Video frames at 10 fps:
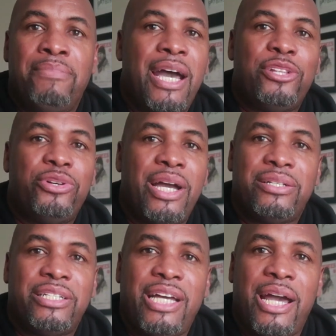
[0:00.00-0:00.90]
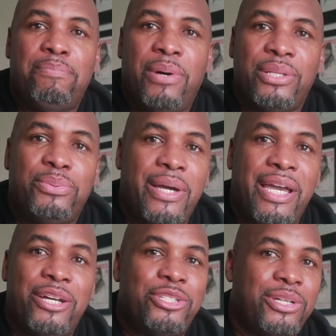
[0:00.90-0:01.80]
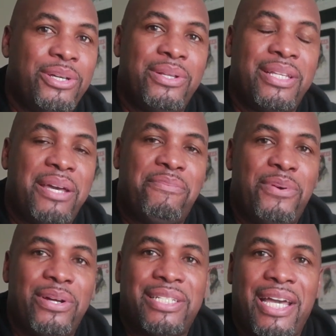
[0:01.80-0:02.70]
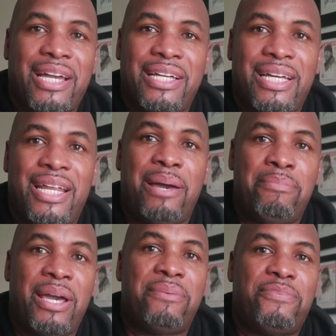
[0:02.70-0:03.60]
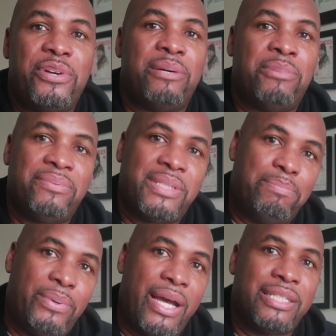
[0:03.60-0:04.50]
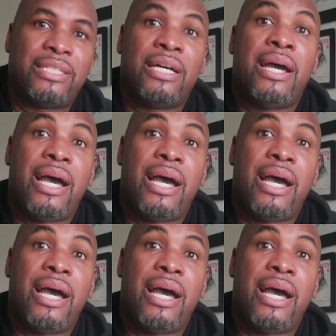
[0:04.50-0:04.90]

I'm not trying to chat patois here, so don't think for a second that I meant freedom of the press.